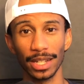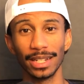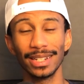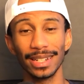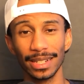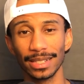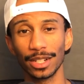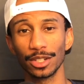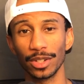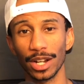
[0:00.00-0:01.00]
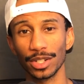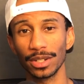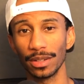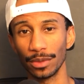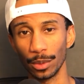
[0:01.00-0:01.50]
And it is a contraction
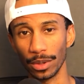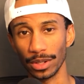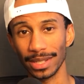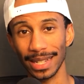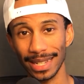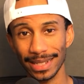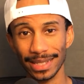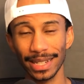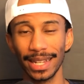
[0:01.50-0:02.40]
of the words it